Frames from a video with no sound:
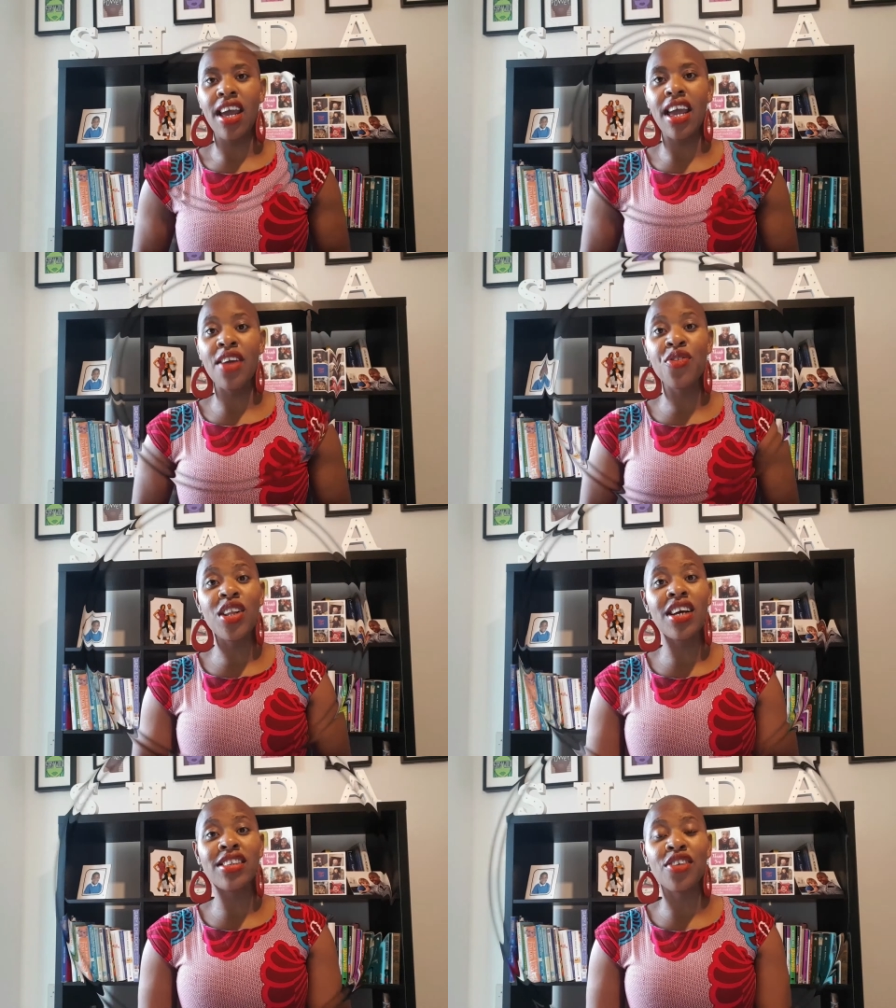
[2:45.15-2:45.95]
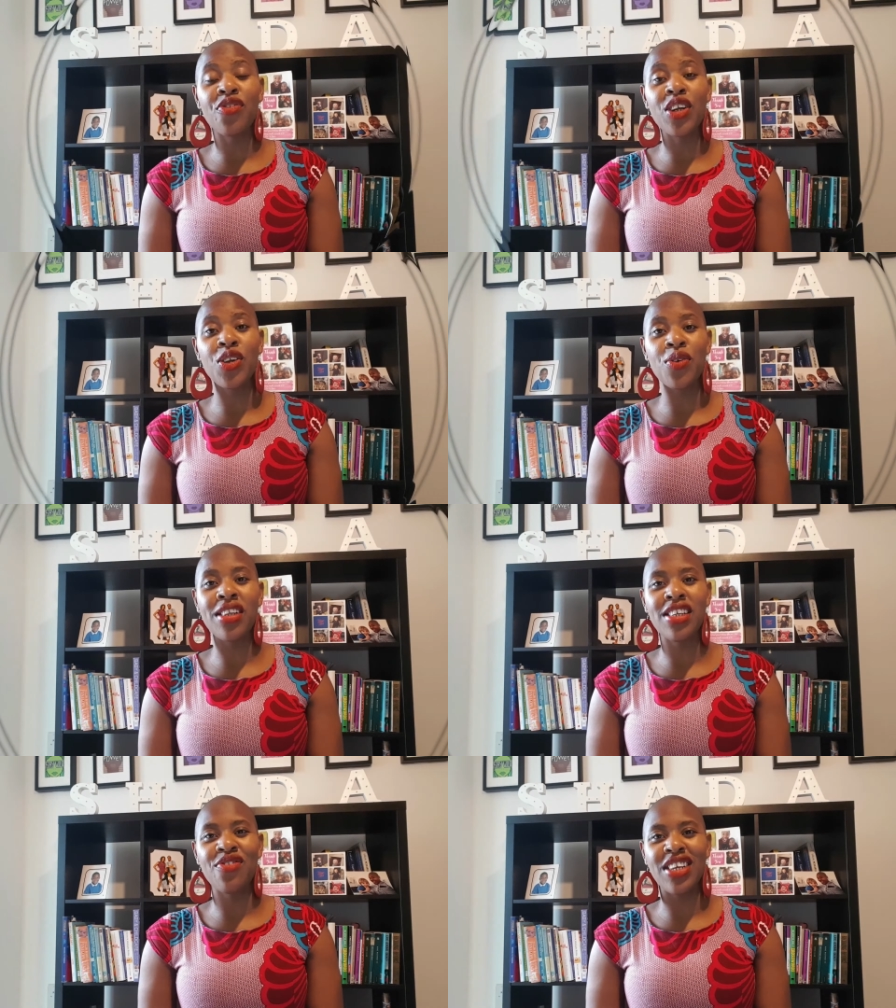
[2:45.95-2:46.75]
If you learned something new in
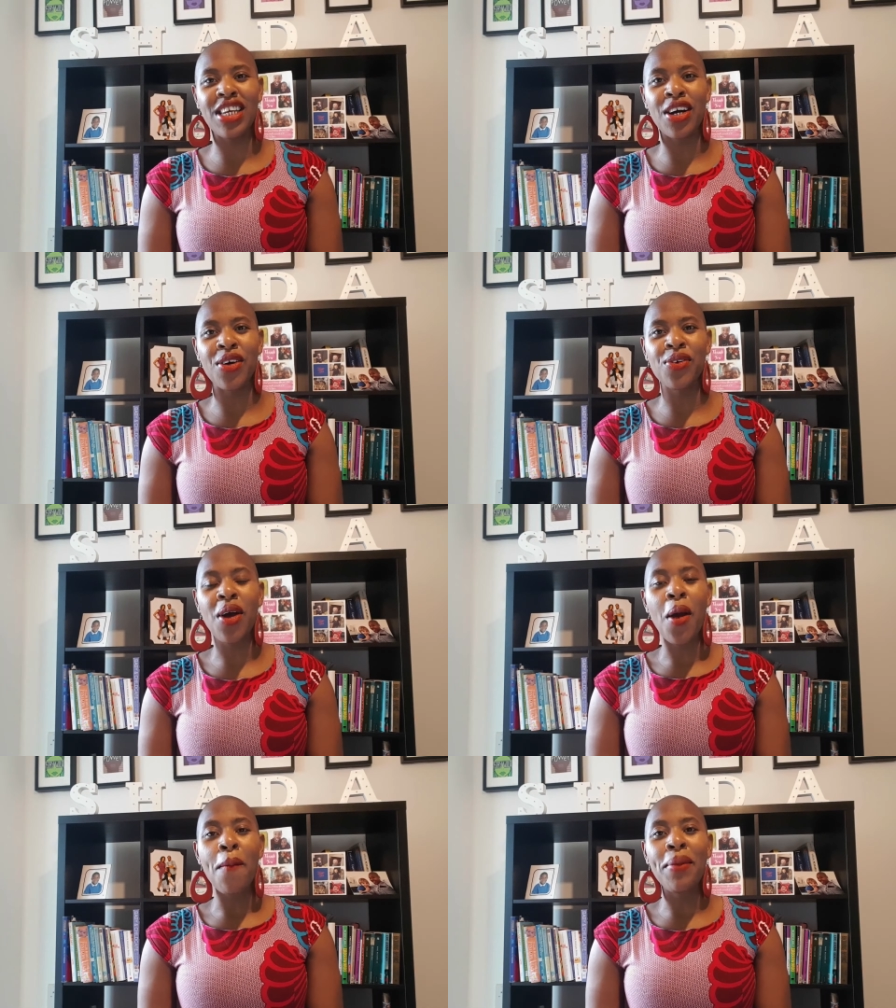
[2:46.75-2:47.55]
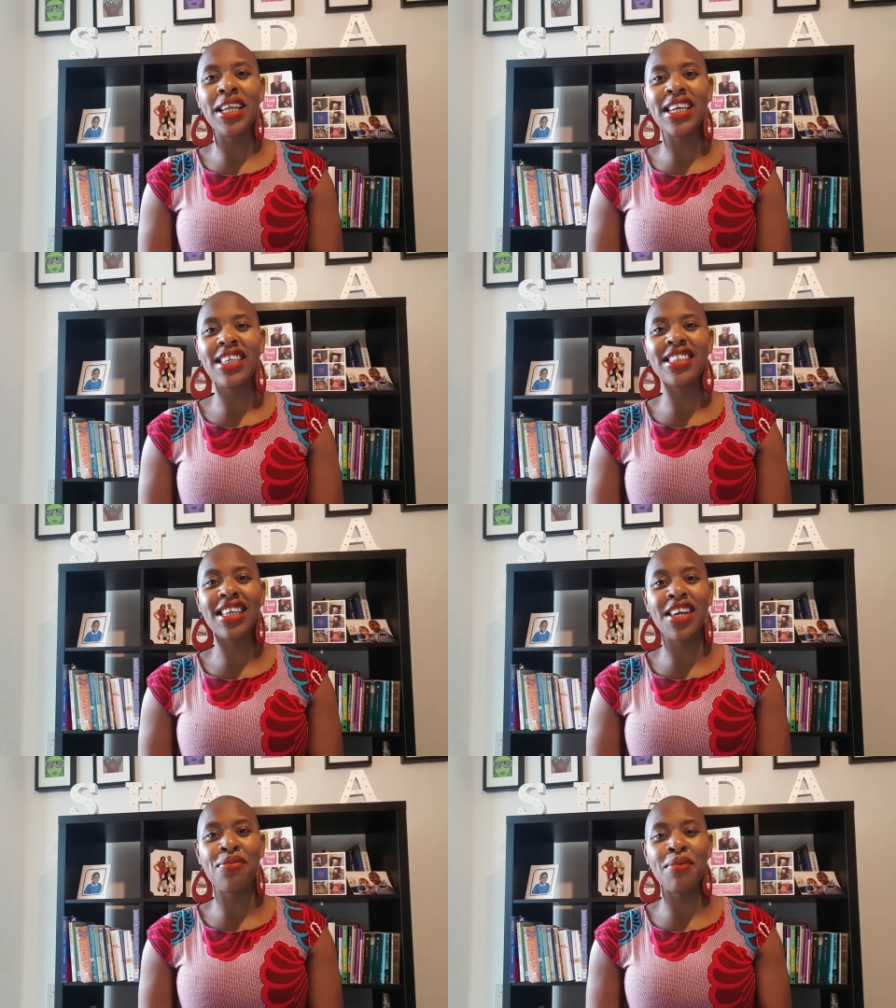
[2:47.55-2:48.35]
this video, please
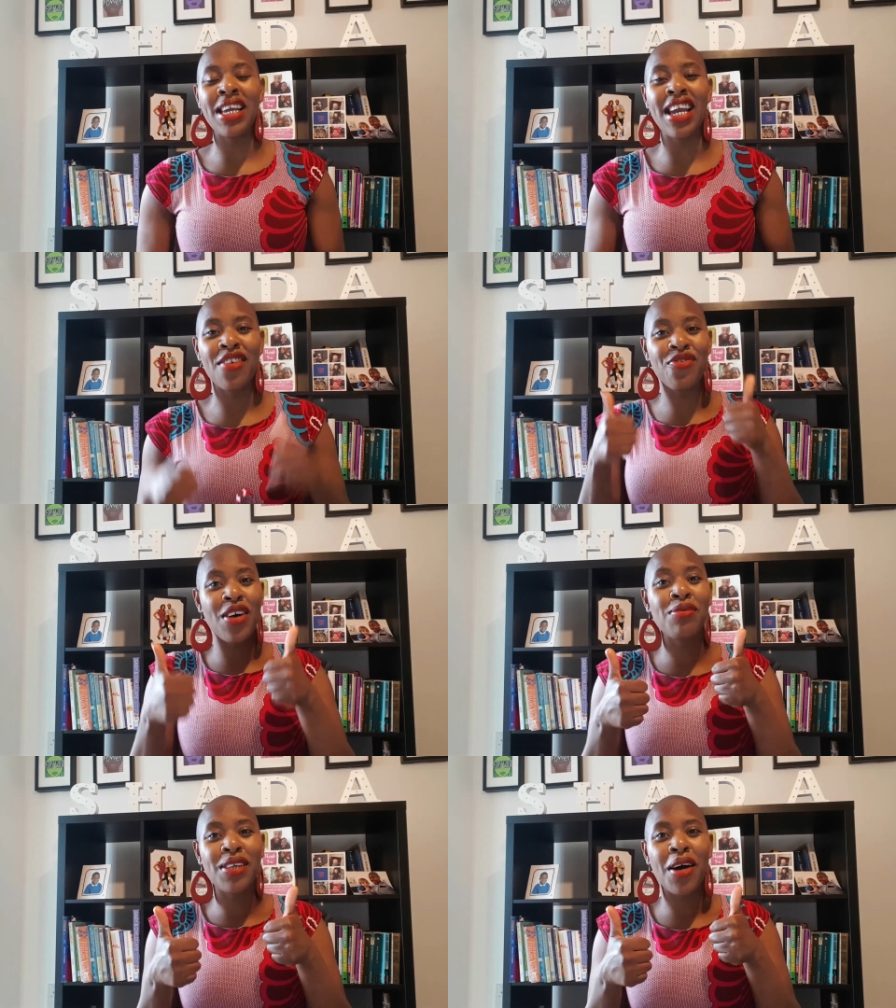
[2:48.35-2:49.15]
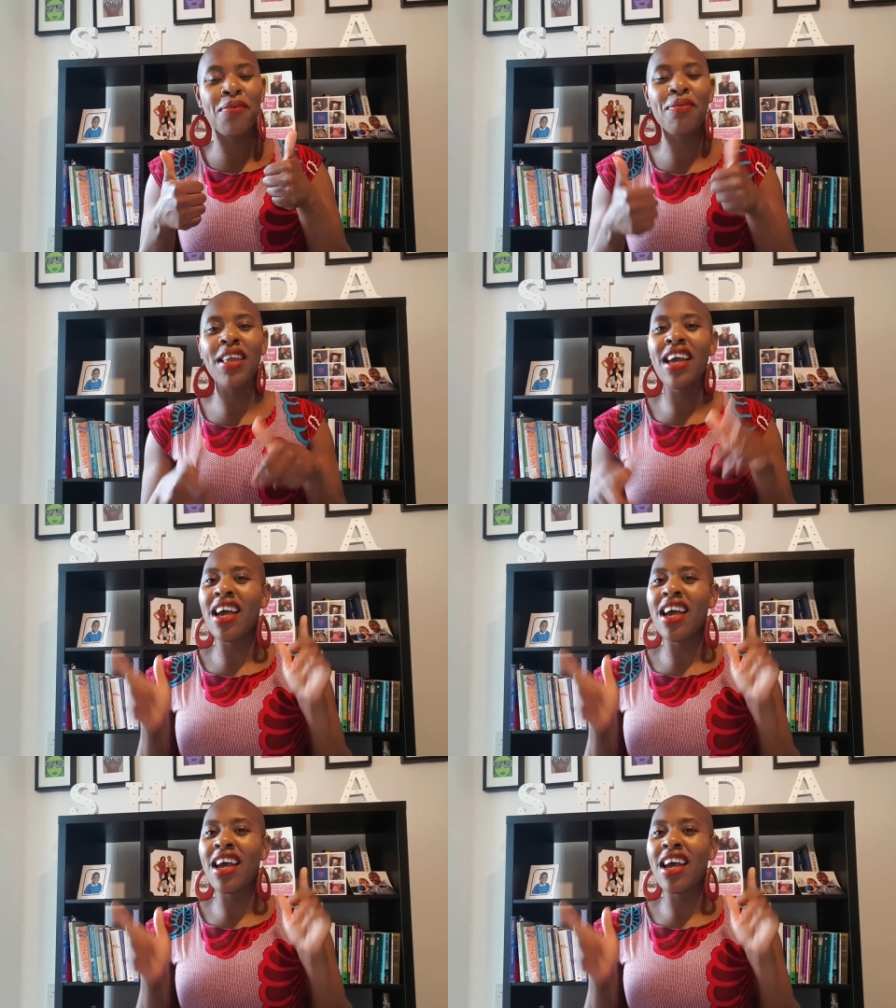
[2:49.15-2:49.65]
give me a thumbs up.